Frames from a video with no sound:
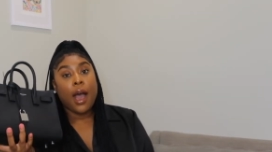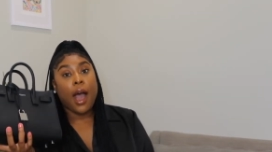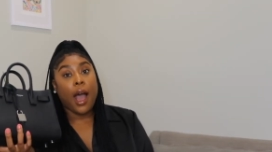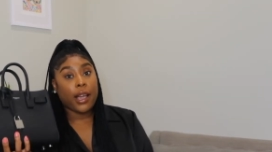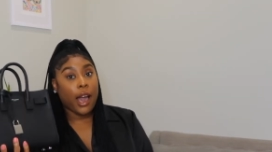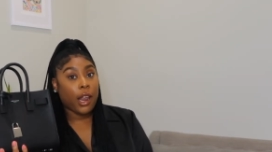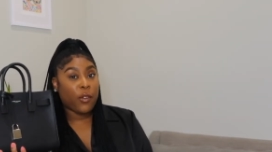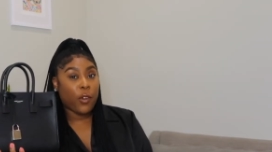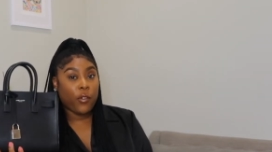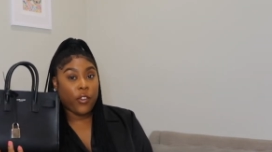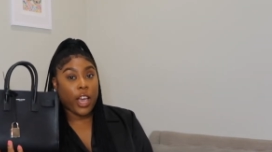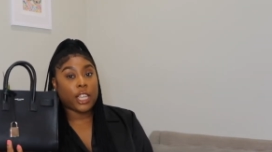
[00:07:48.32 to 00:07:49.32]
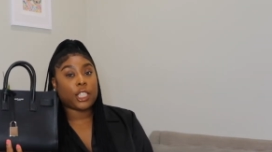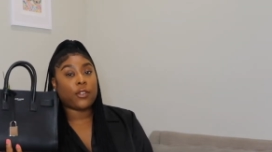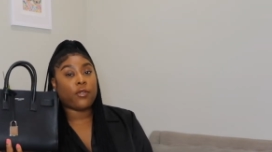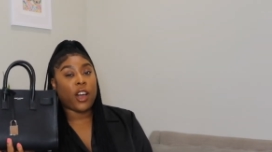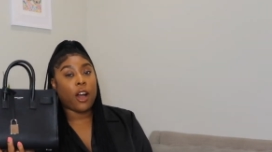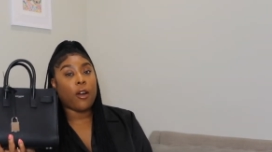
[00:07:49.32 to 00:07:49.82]
I got it from
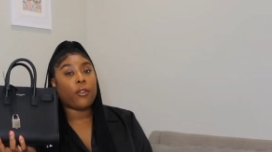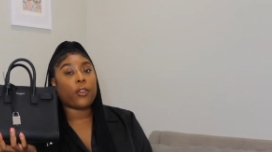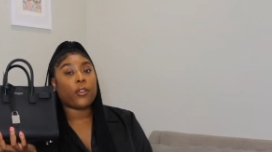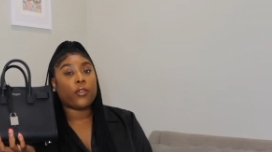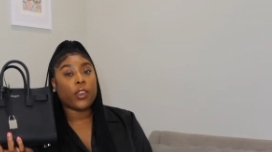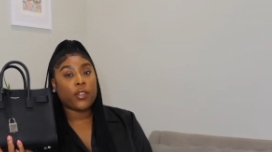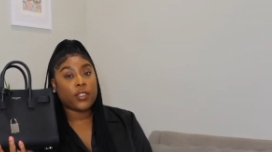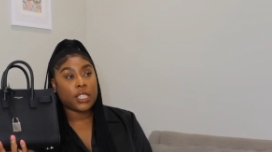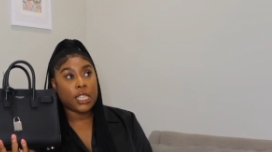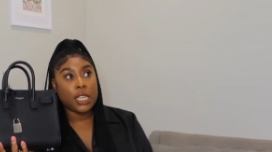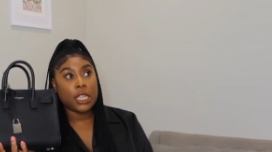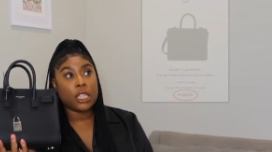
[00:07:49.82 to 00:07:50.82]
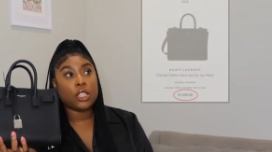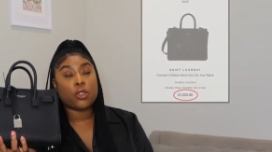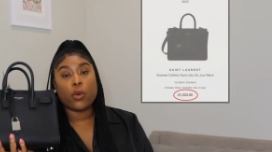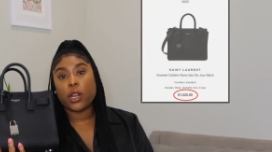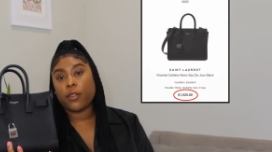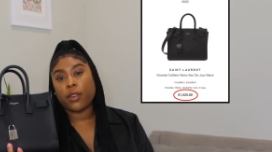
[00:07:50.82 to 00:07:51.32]
Fashionphile for
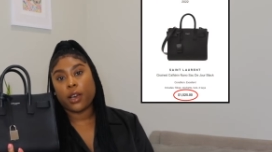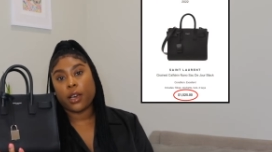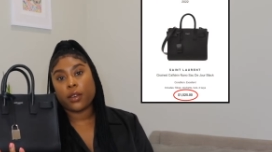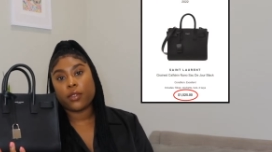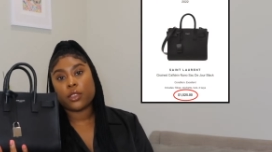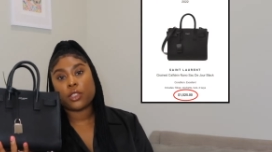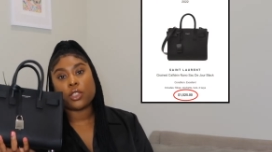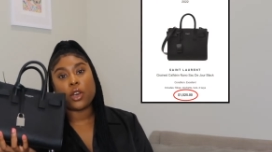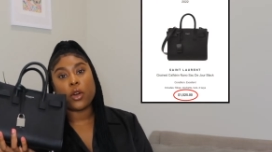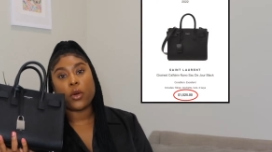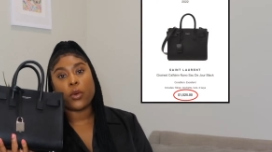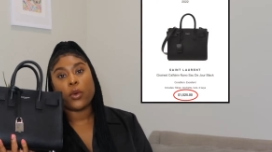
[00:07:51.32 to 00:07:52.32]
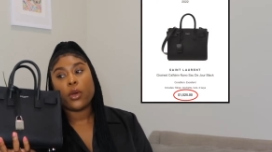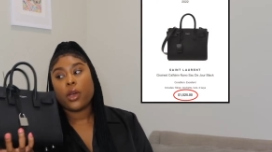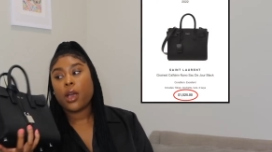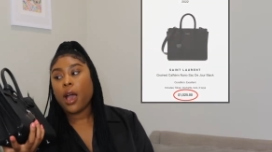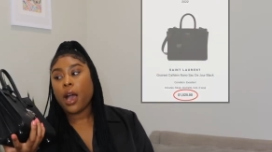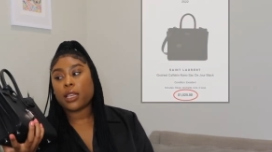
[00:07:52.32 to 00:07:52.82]
$15.25. So
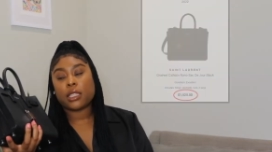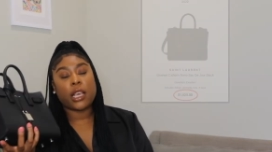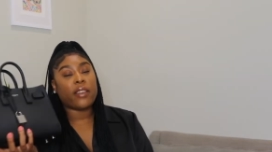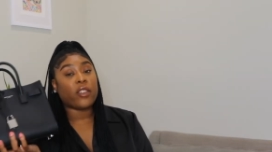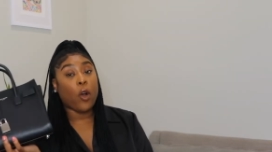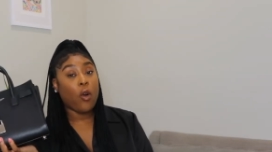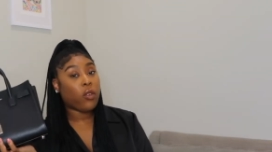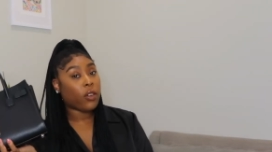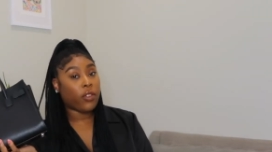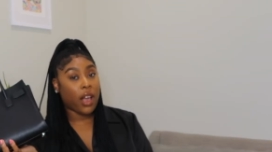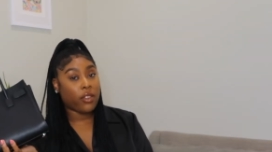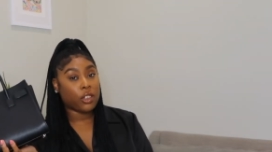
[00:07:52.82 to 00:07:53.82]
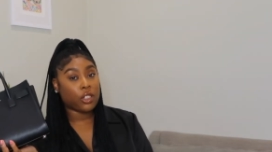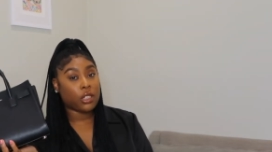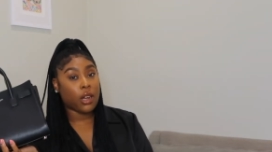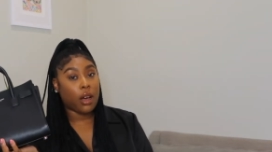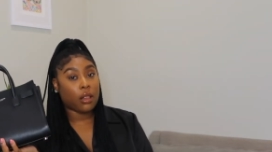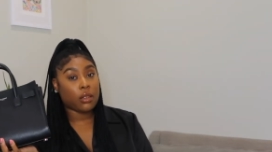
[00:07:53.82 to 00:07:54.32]
I saved over
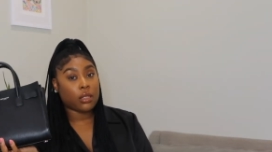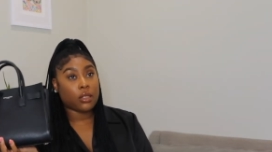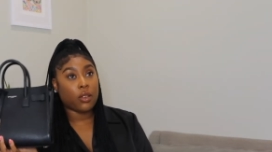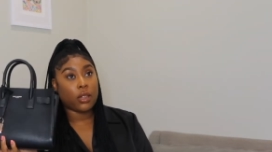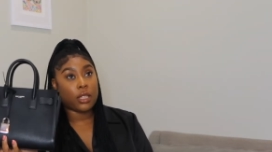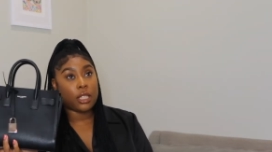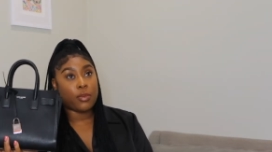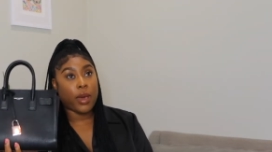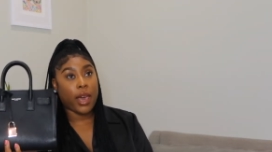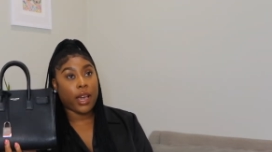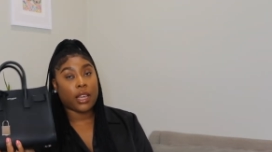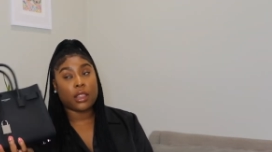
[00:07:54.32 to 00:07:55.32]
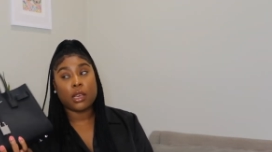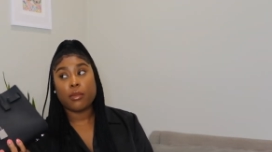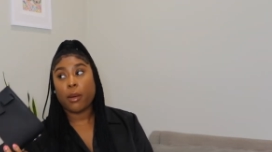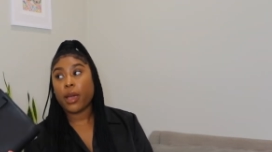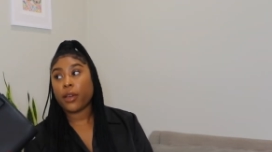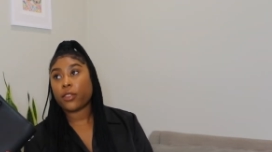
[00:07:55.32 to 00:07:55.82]
$500 on this bag. I think
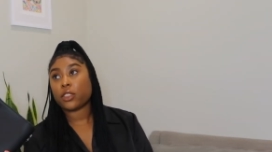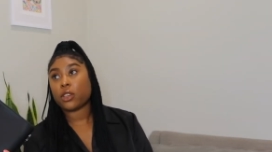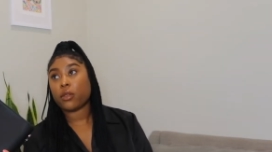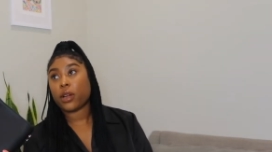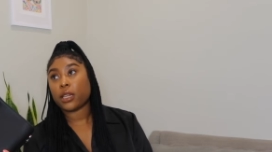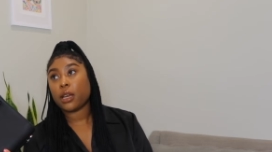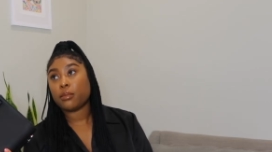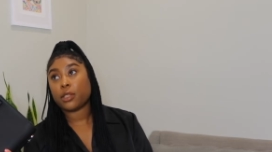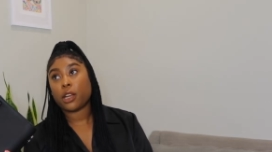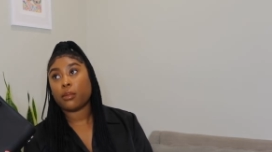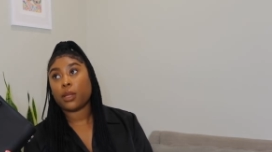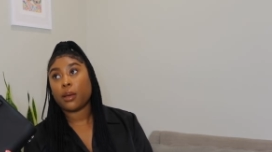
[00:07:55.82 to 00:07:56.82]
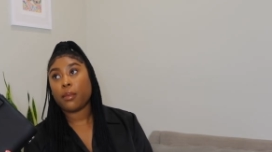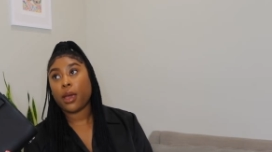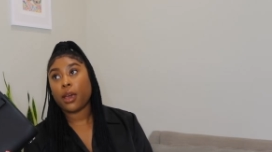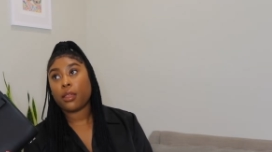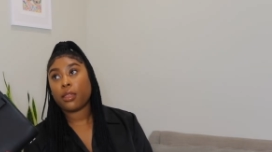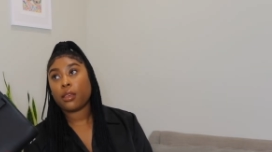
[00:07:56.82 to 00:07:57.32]
my math is correct. I'm terrible at
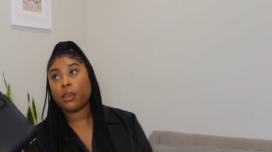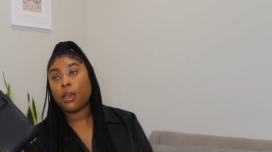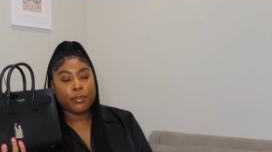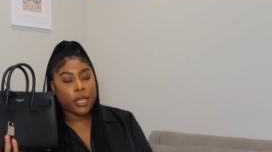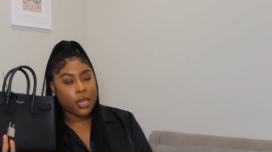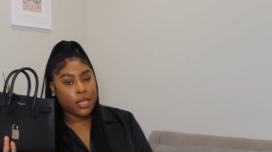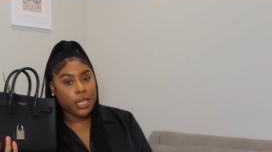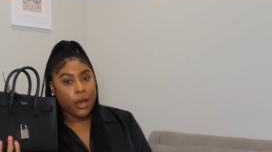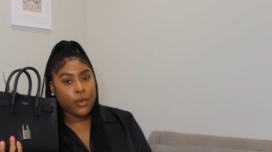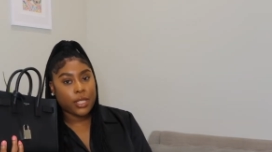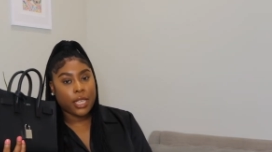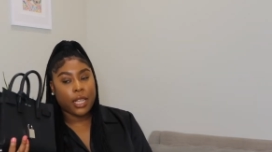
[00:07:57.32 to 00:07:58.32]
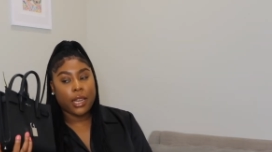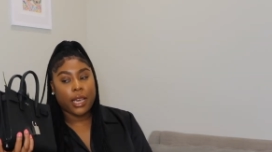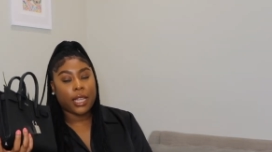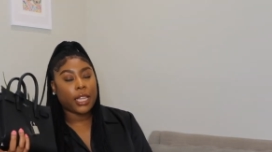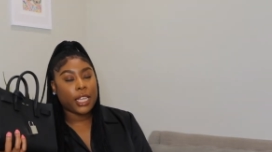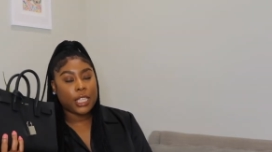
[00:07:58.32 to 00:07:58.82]
math. Because I was getting
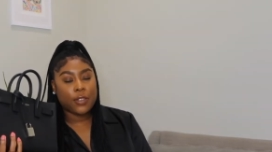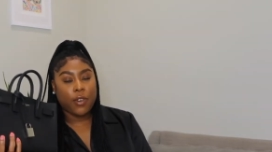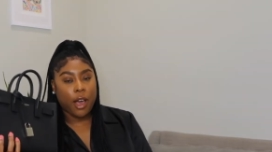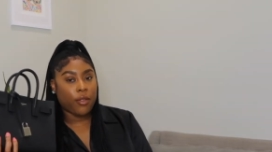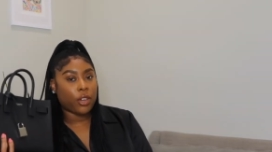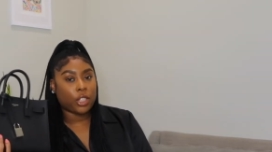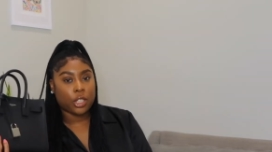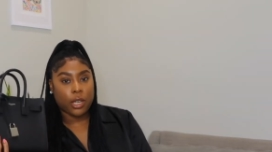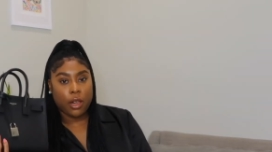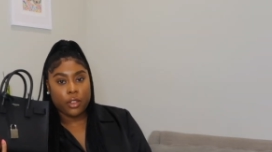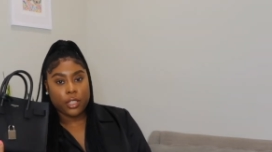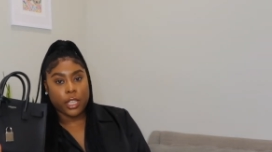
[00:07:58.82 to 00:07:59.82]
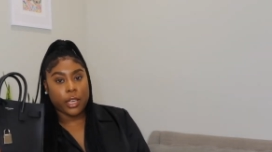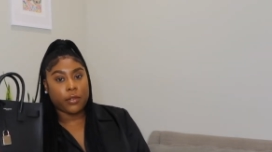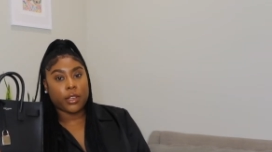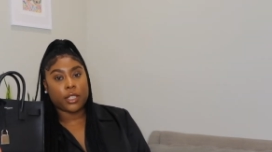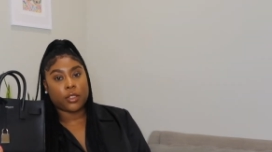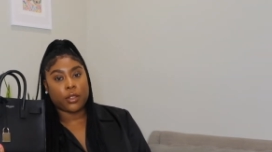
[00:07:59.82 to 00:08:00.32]
at least $500
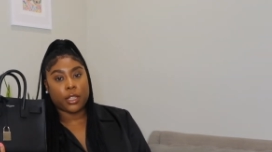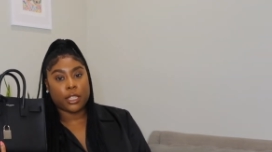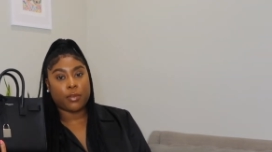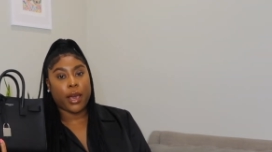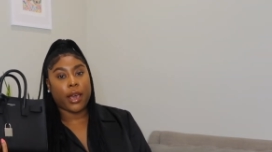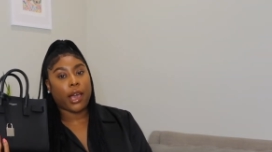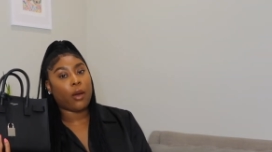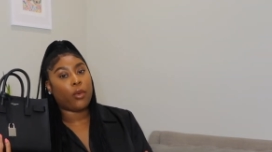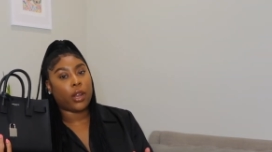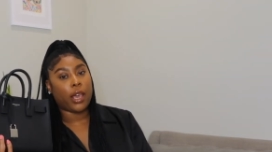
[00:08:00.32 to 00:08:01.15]
savings on this bag, I went